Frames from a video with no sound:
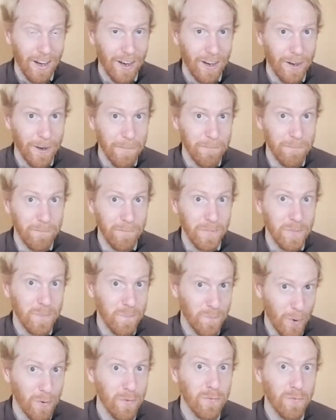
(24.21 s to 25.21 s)
um,
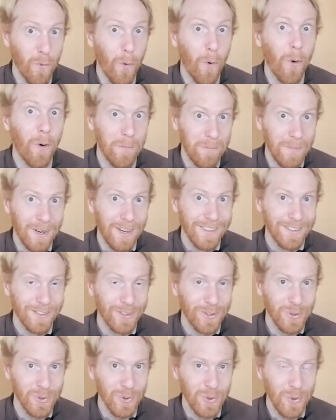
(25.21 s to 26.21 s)
perform
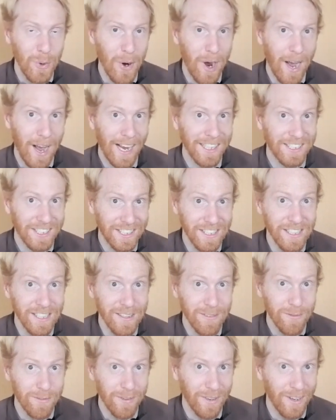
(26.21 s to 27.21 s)
to
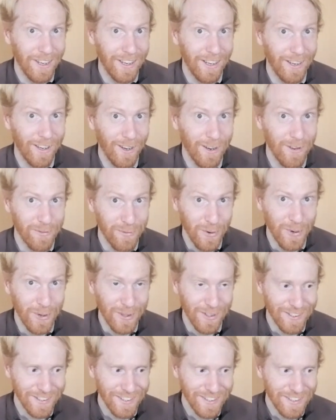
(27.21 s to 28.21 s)
achieve uh,
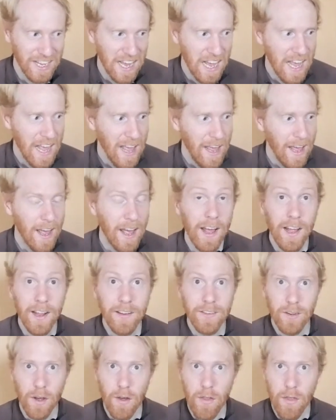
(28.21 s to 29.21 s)
focus.
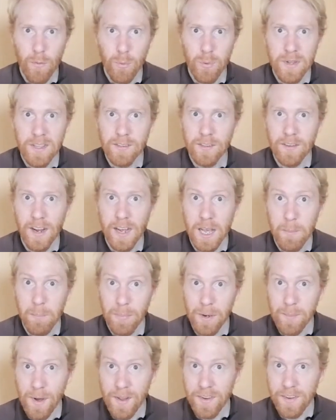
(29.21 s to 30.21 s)
And the reason I
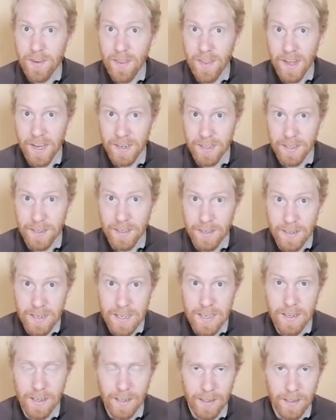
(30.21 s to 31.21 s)
implemented that in
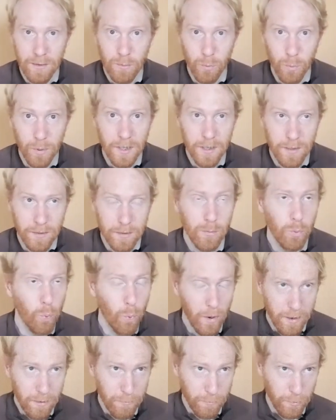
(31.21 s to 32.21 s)
NINA was
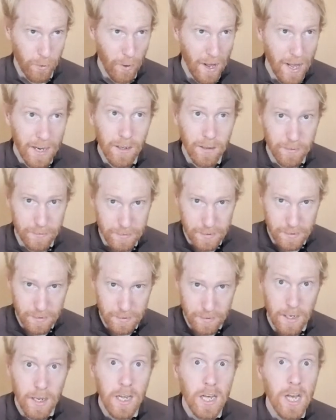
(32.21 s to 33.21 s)
one for the heck of
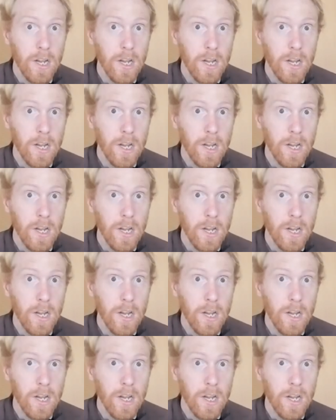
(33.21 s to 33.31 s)
it,